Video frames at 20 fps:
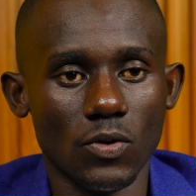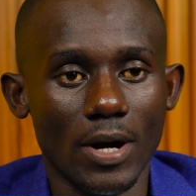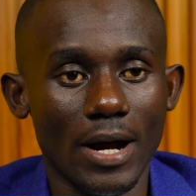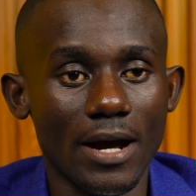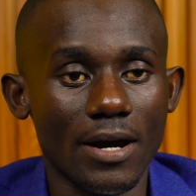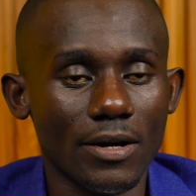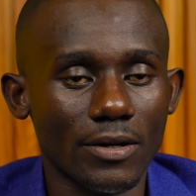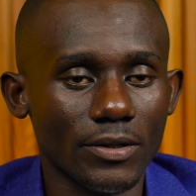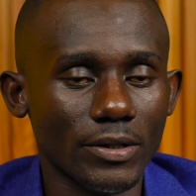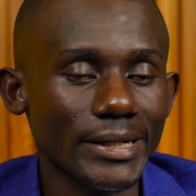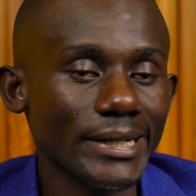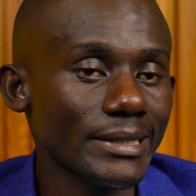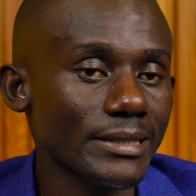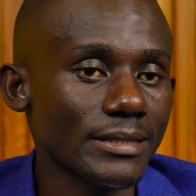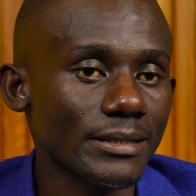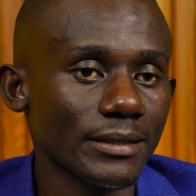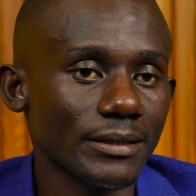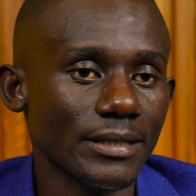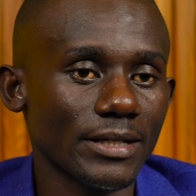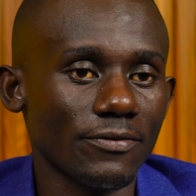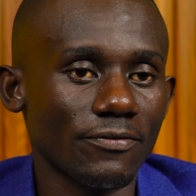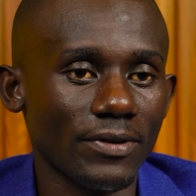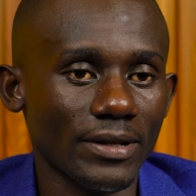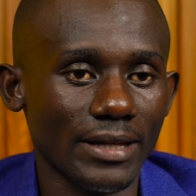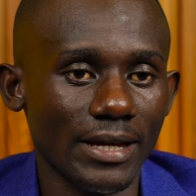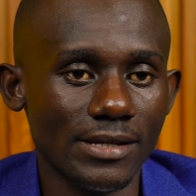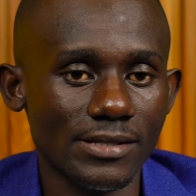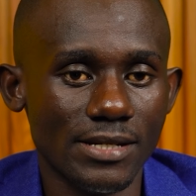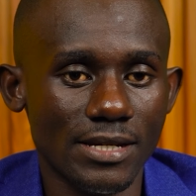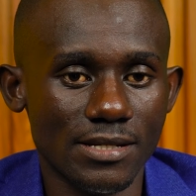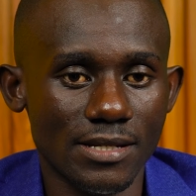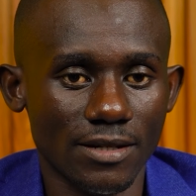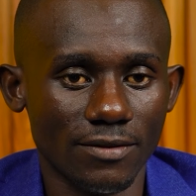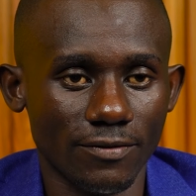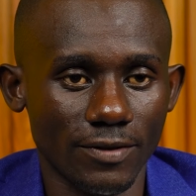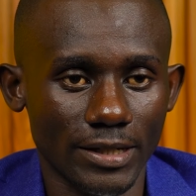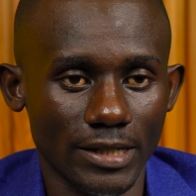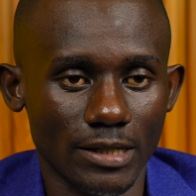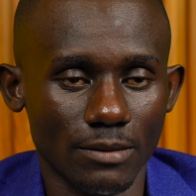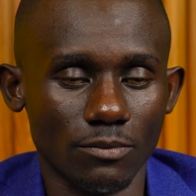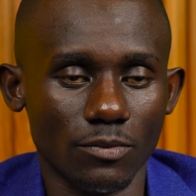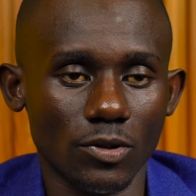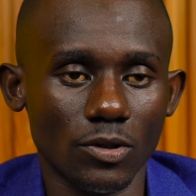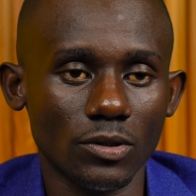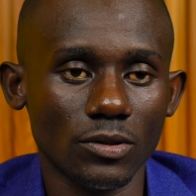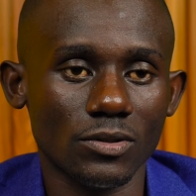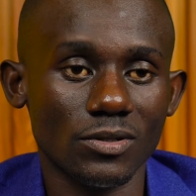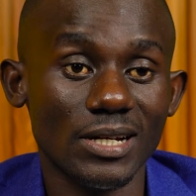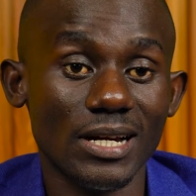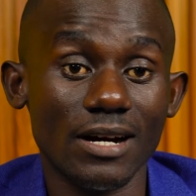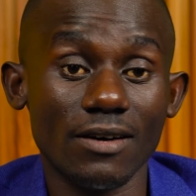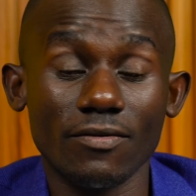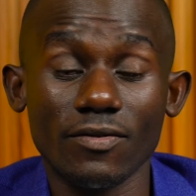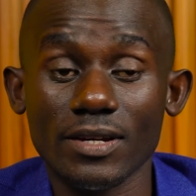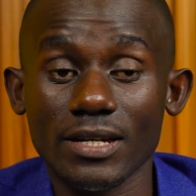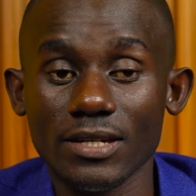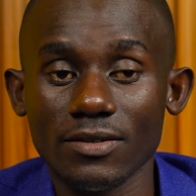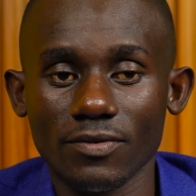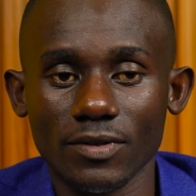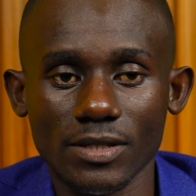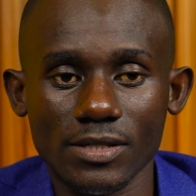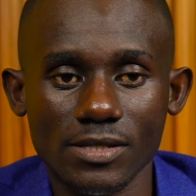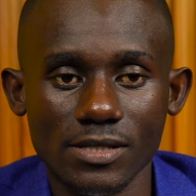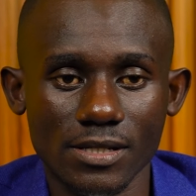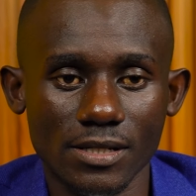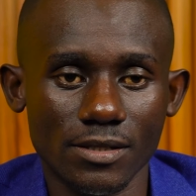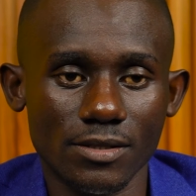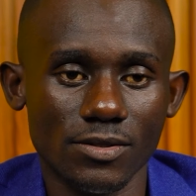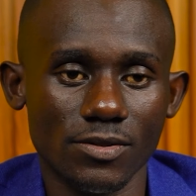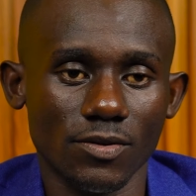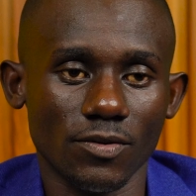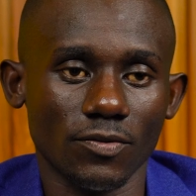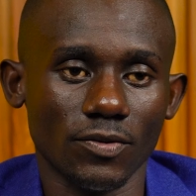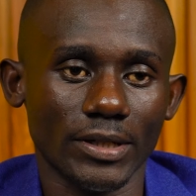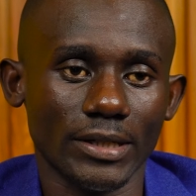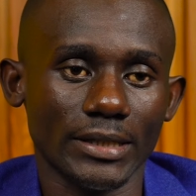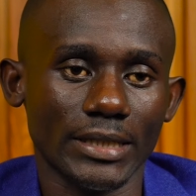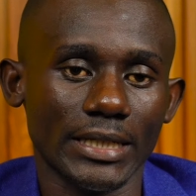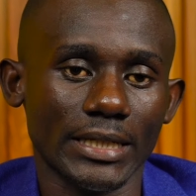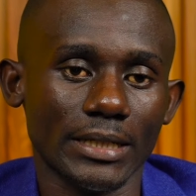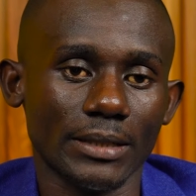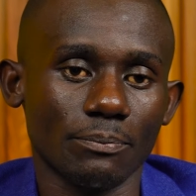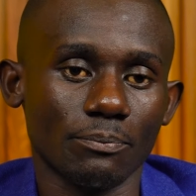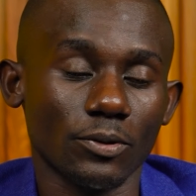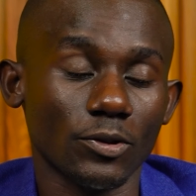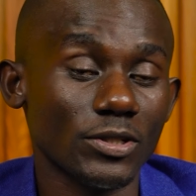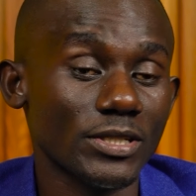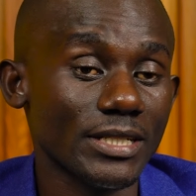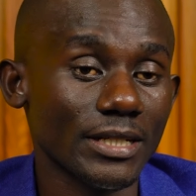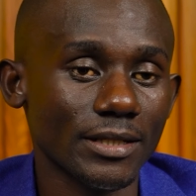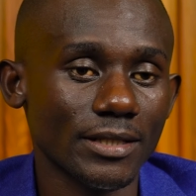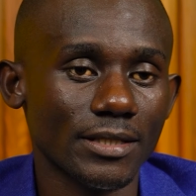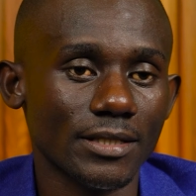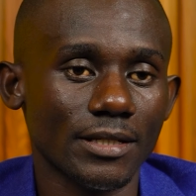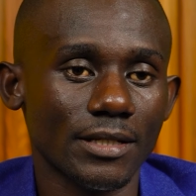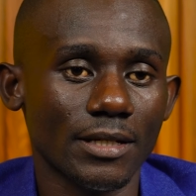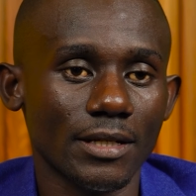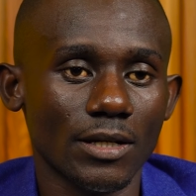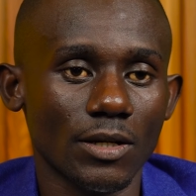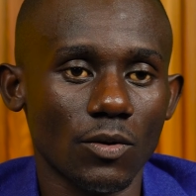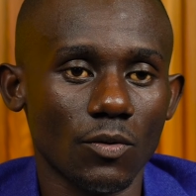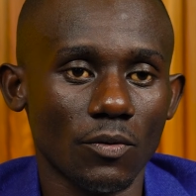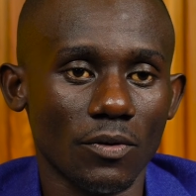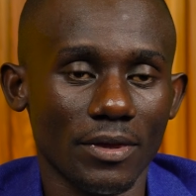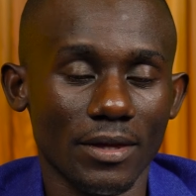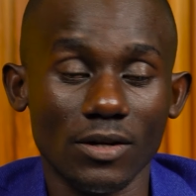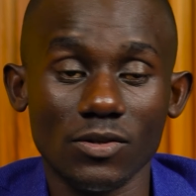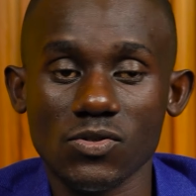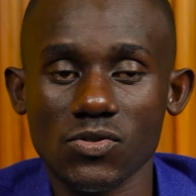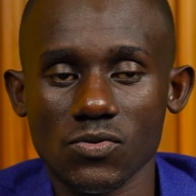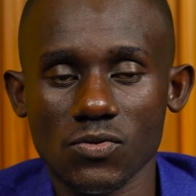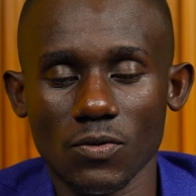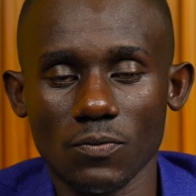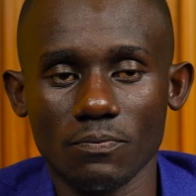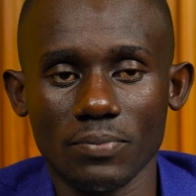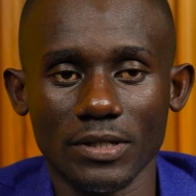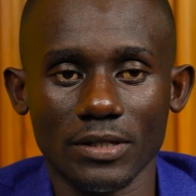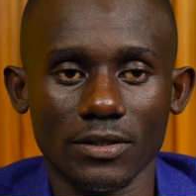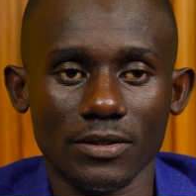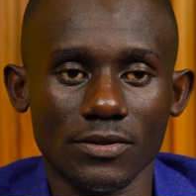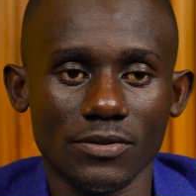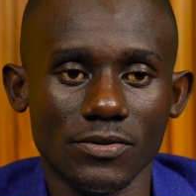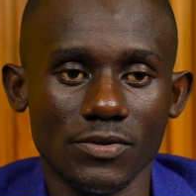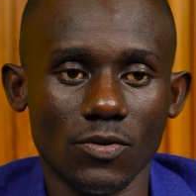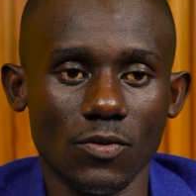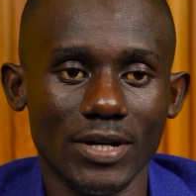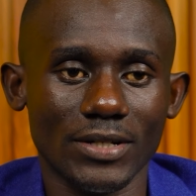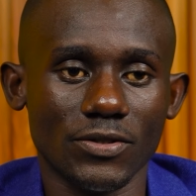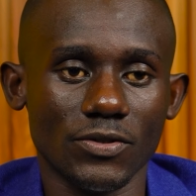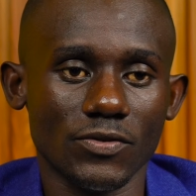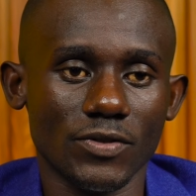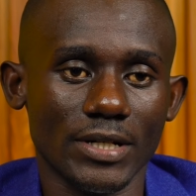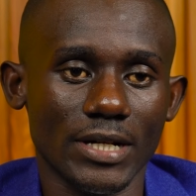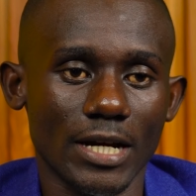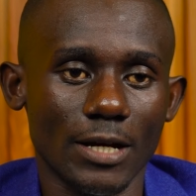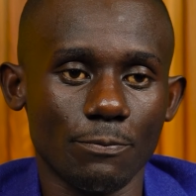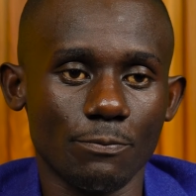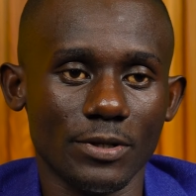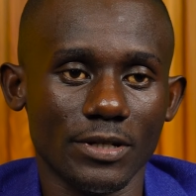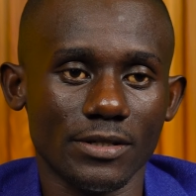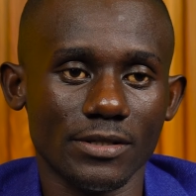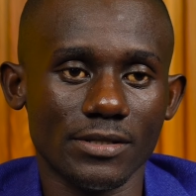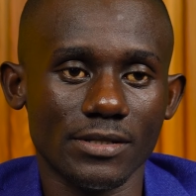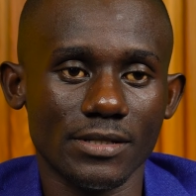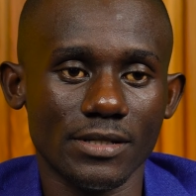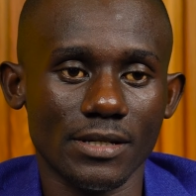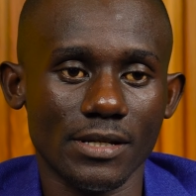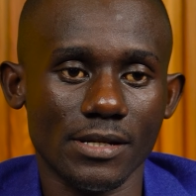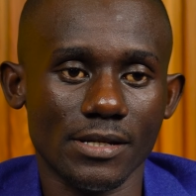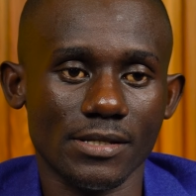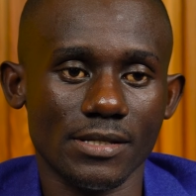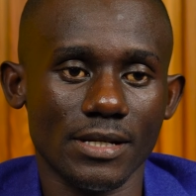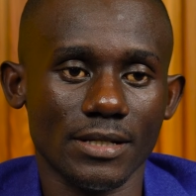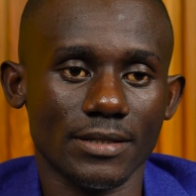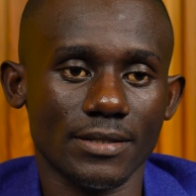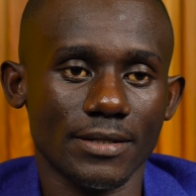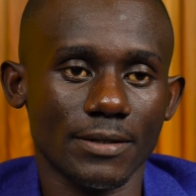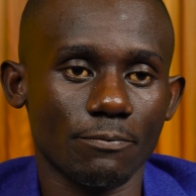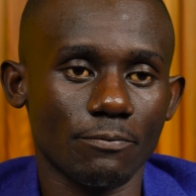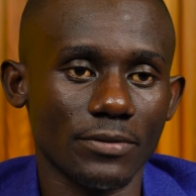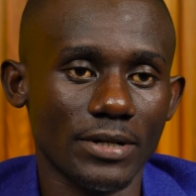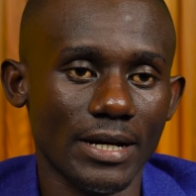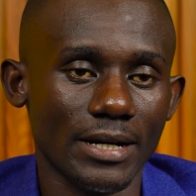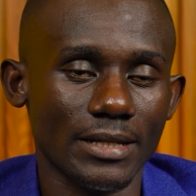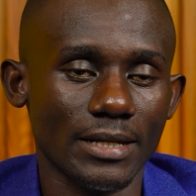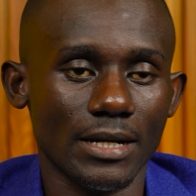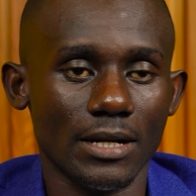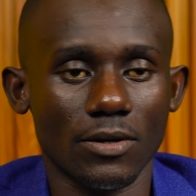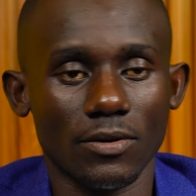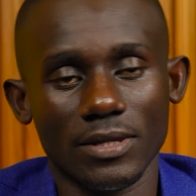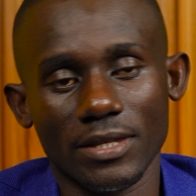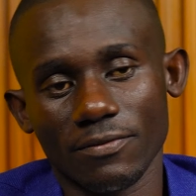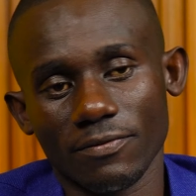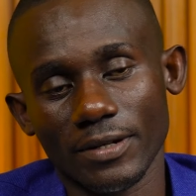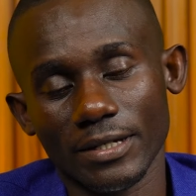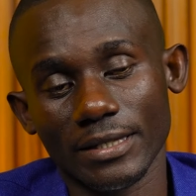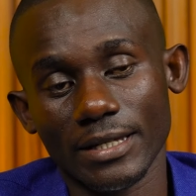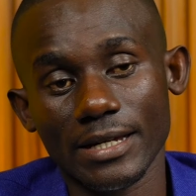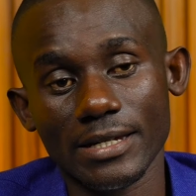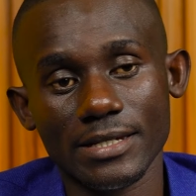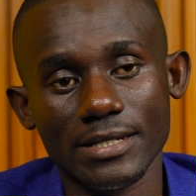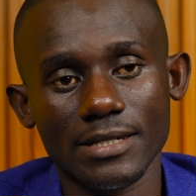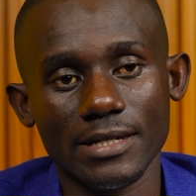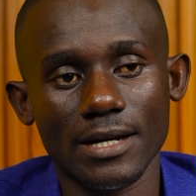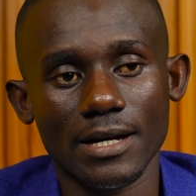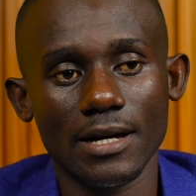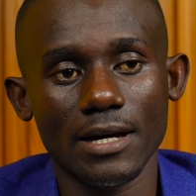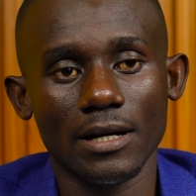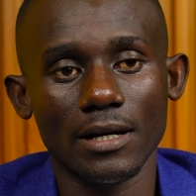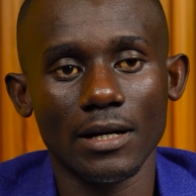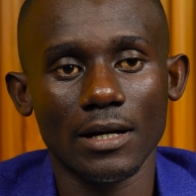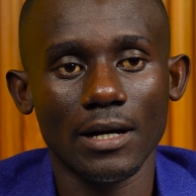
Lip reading: you are allocating the finances available to cover a given stage of any project without stopping. So what usually happens is that the planner or the financier